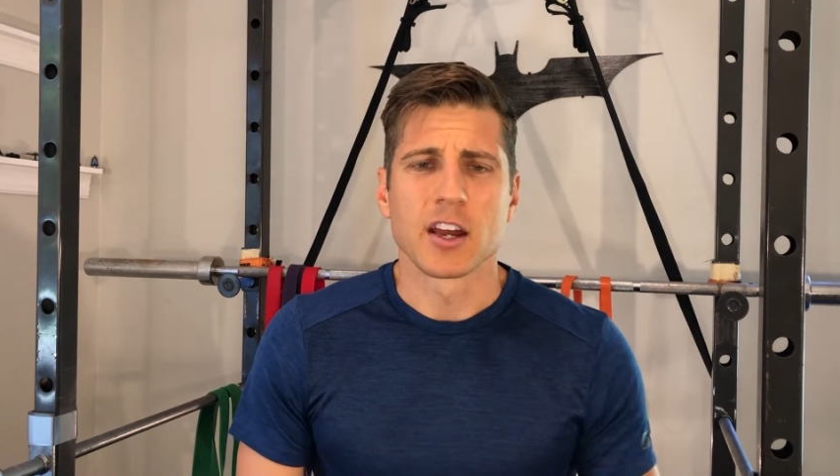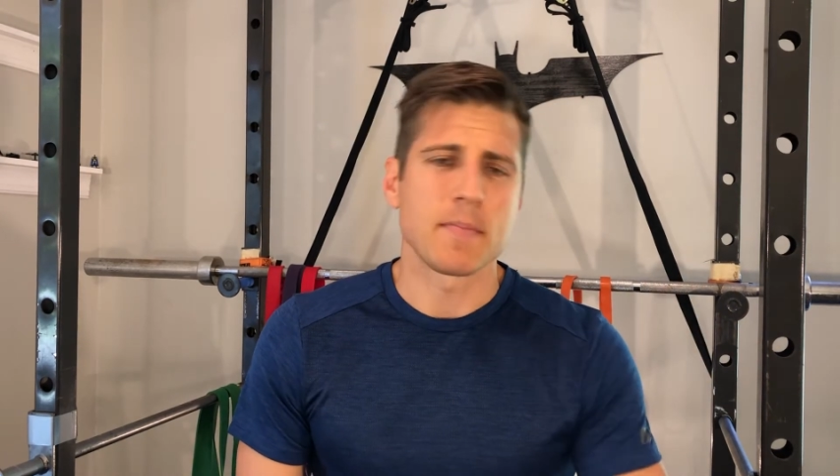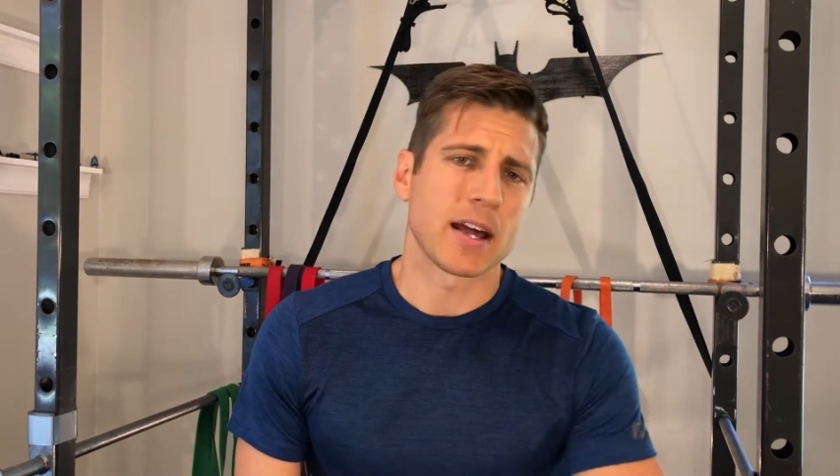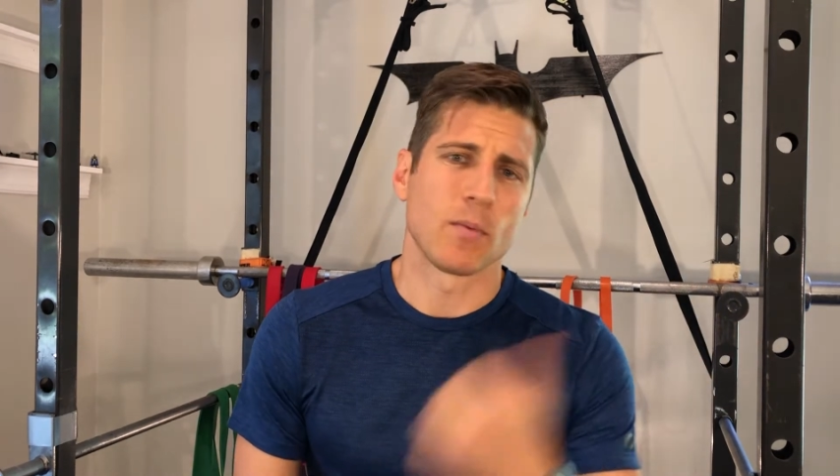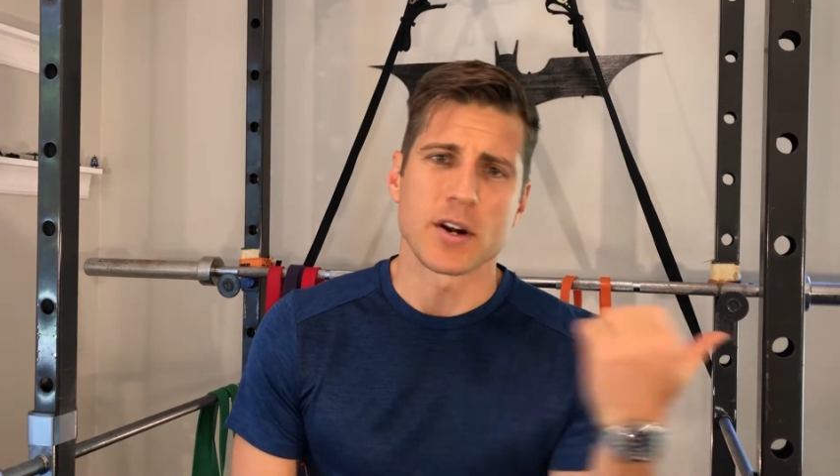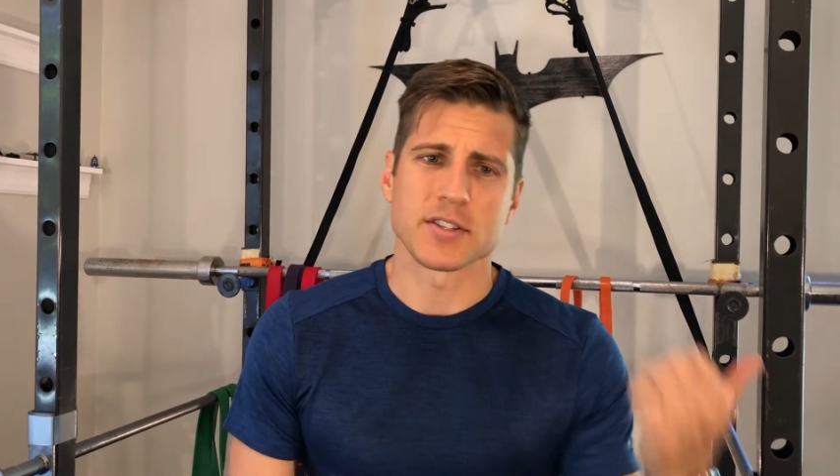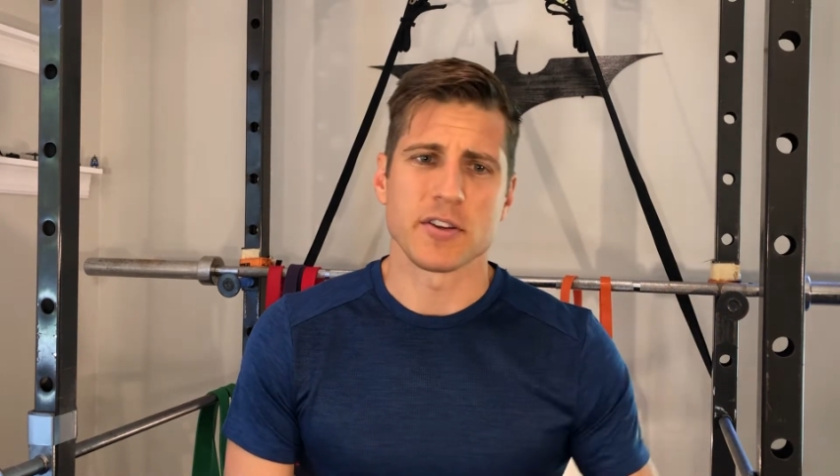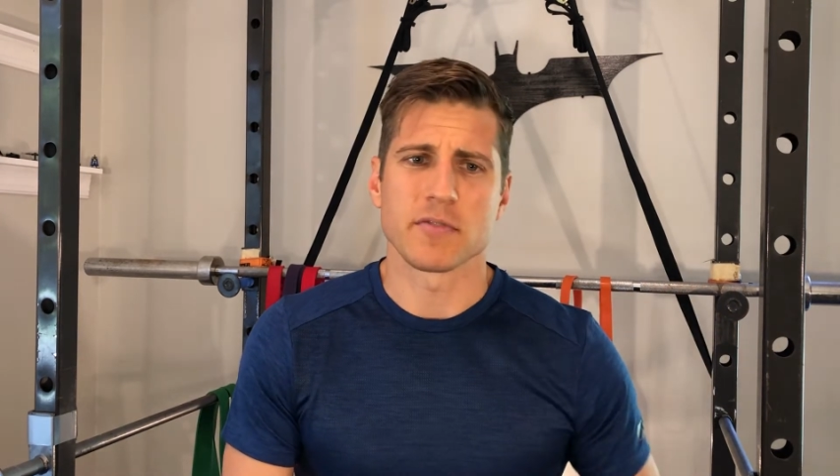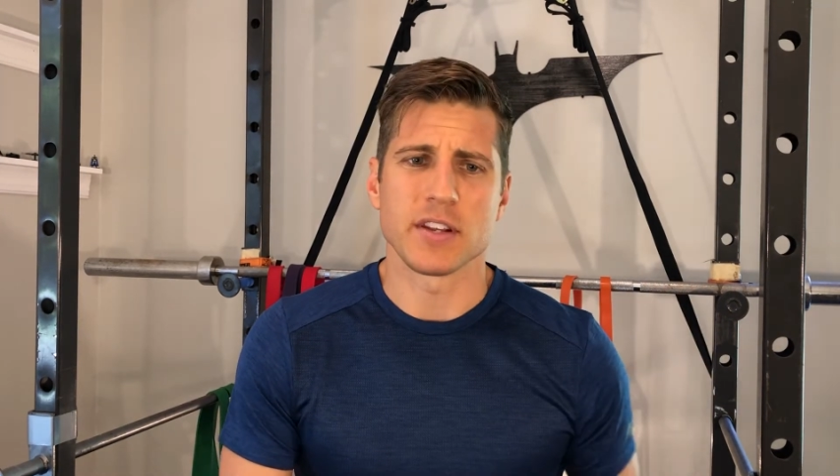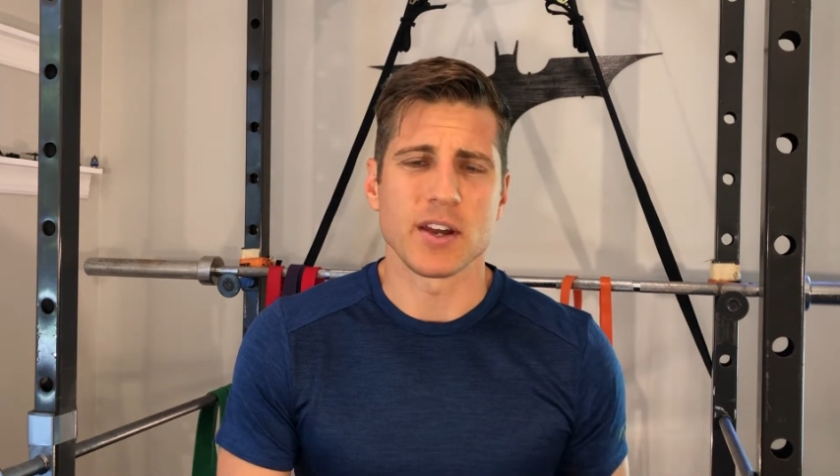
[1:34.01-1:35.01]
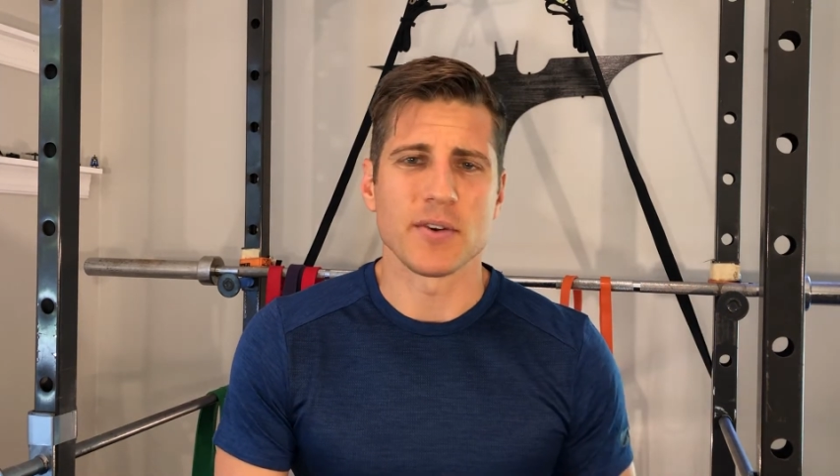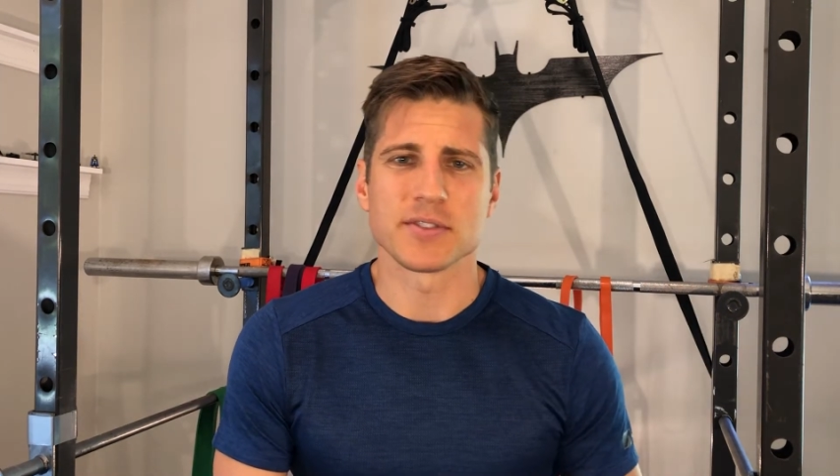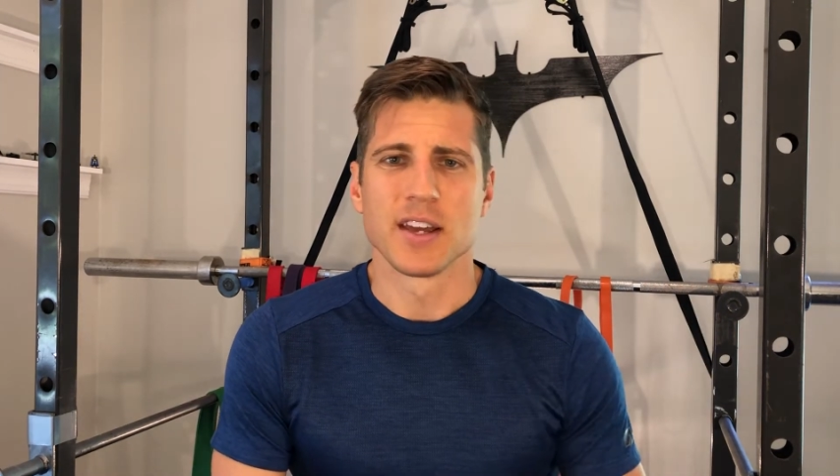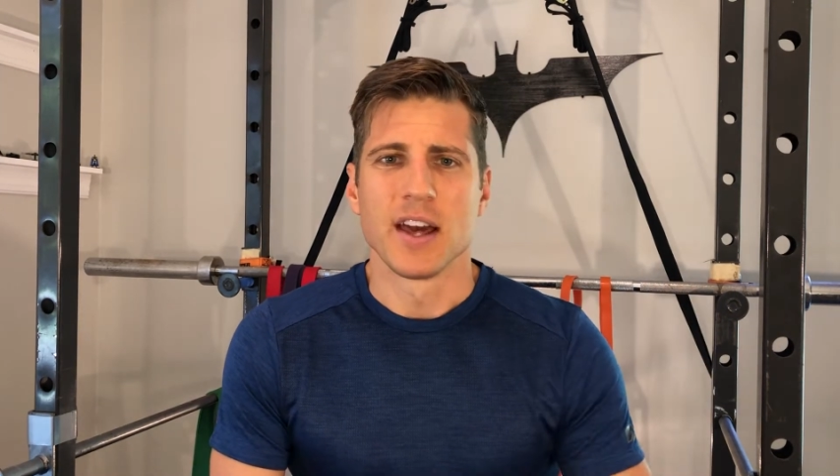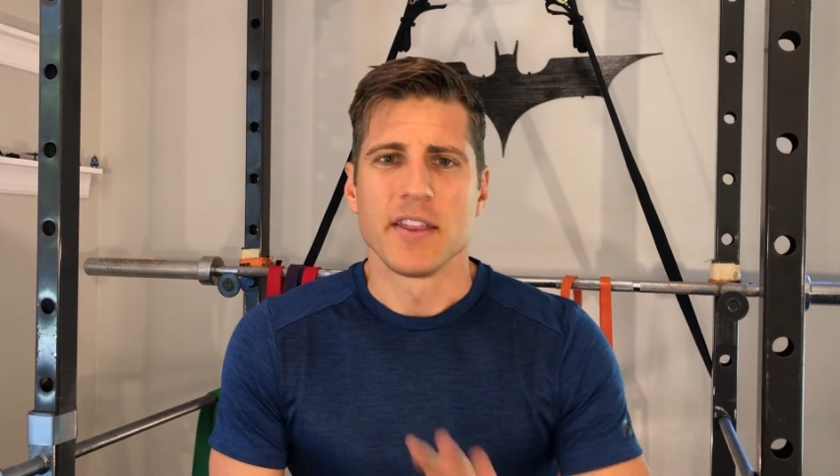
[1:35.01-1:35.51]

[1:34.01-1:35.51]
Go back and watch the other videos.